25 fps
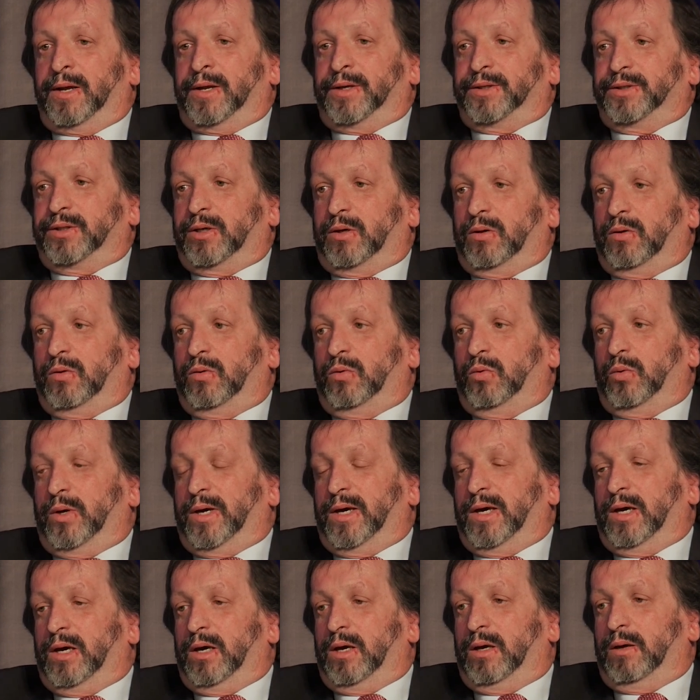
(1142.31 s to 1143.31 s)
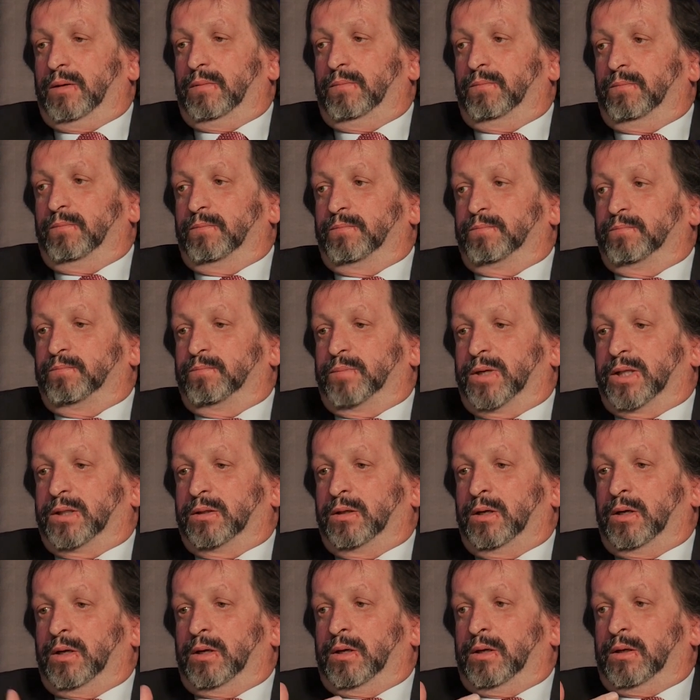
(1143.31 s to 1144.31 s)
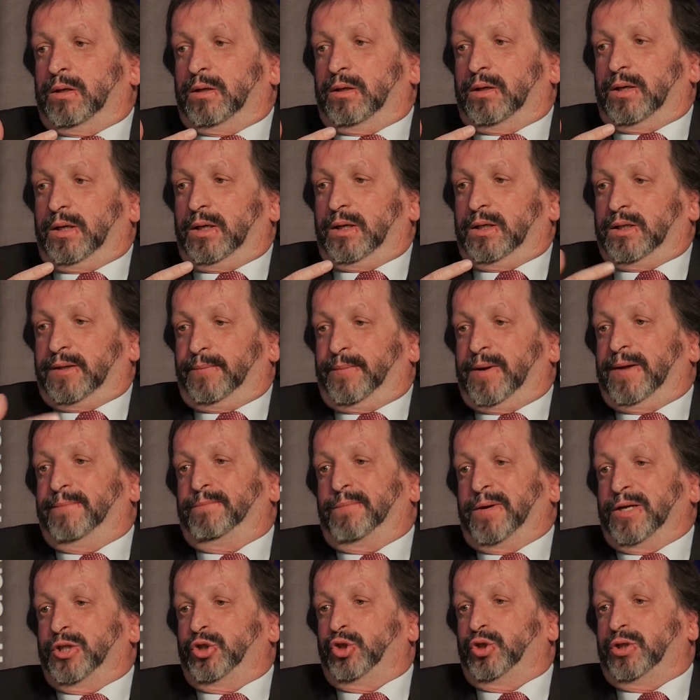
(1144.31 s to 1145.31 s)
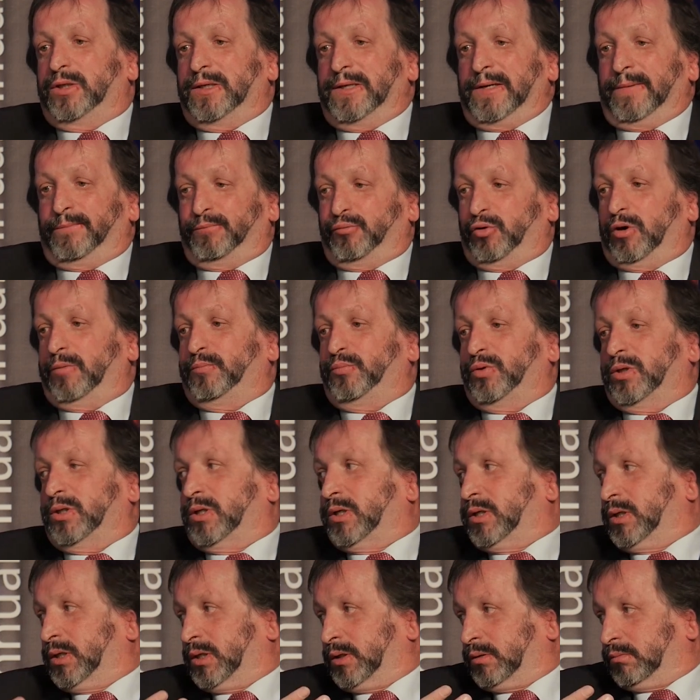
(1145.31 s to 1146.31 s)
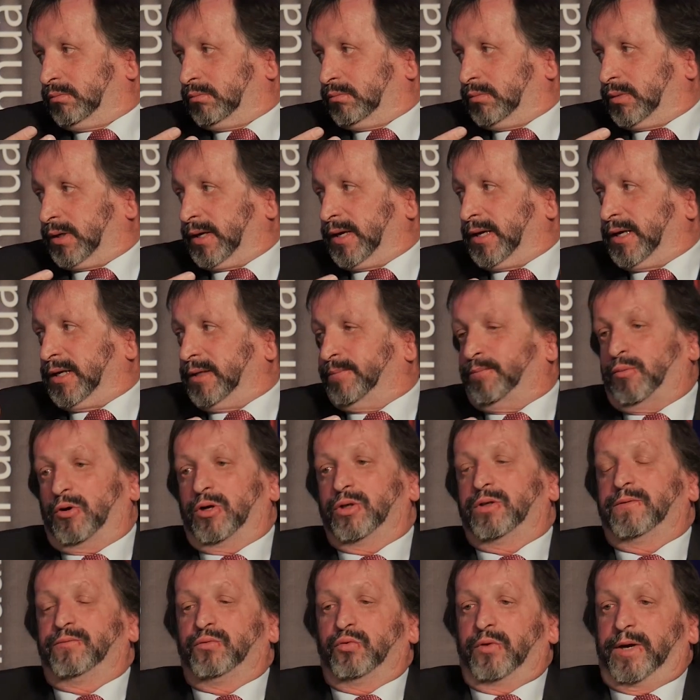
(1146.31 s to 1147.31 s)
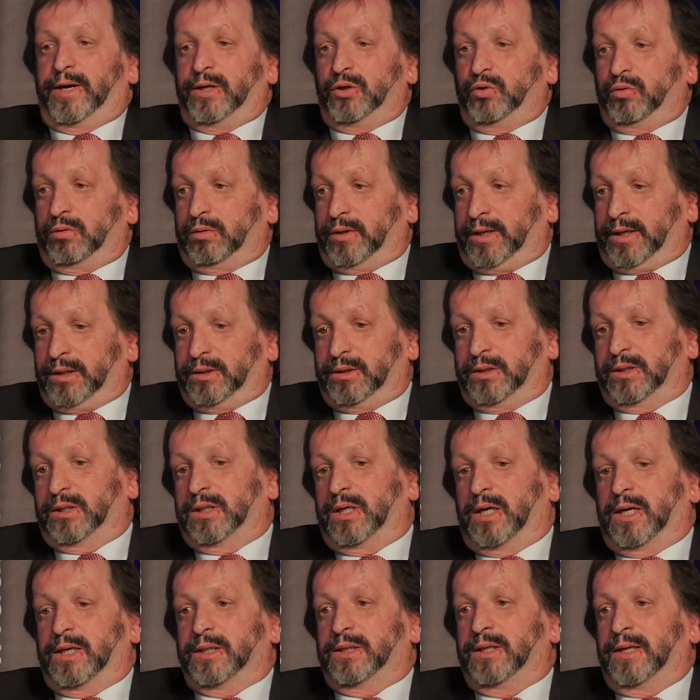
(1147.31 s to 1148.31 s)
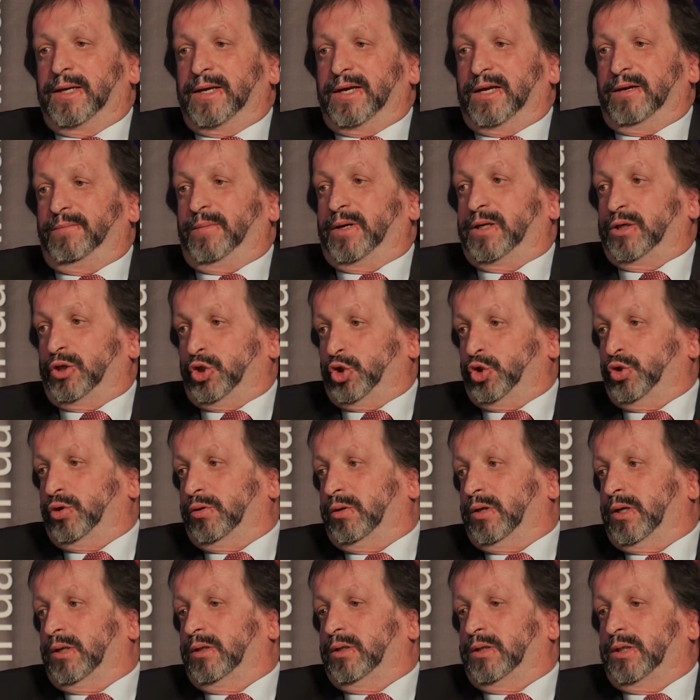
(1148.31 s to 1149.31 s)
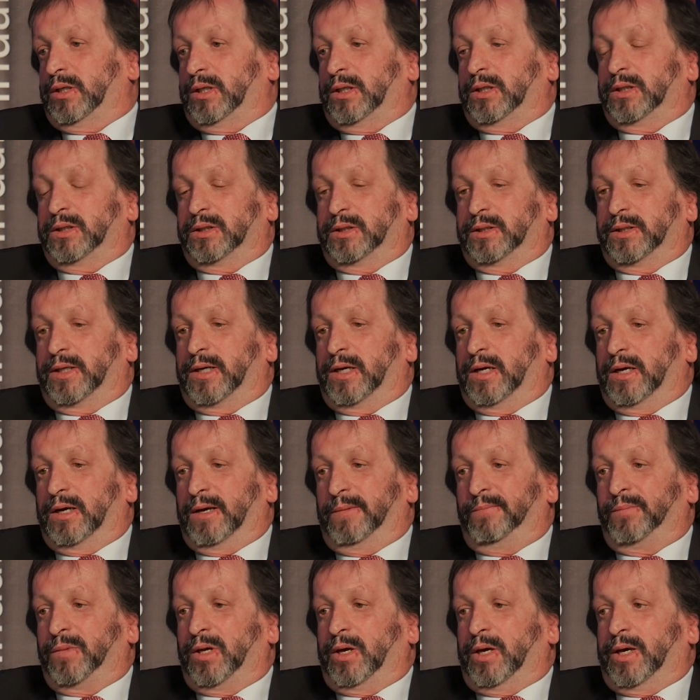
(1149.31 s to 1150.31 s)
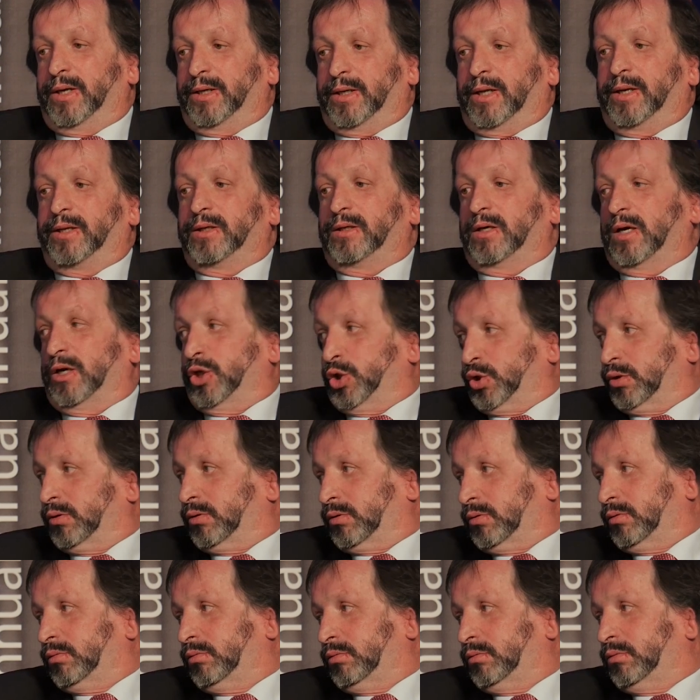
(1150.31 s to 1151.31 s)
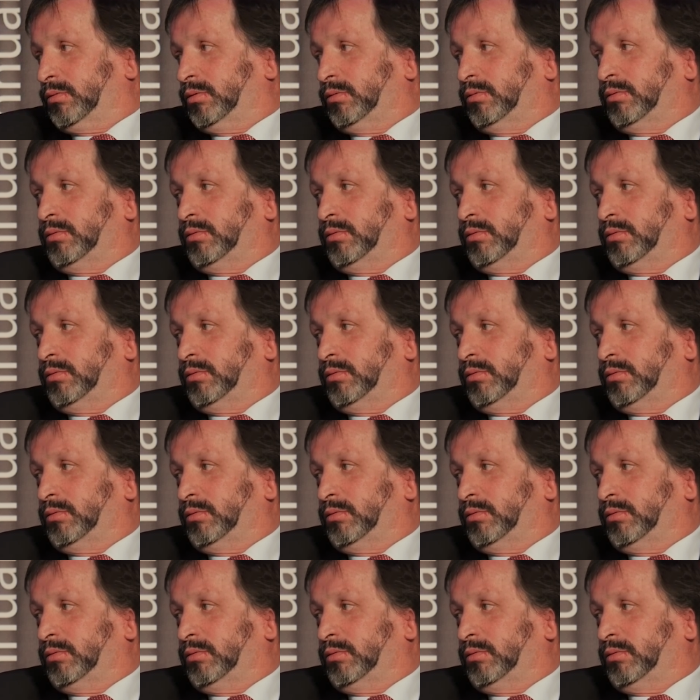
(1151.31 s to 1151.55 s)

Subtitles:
So, but it's about budgeting appropriately as part of your annual exercise and making sure that there is an allocation to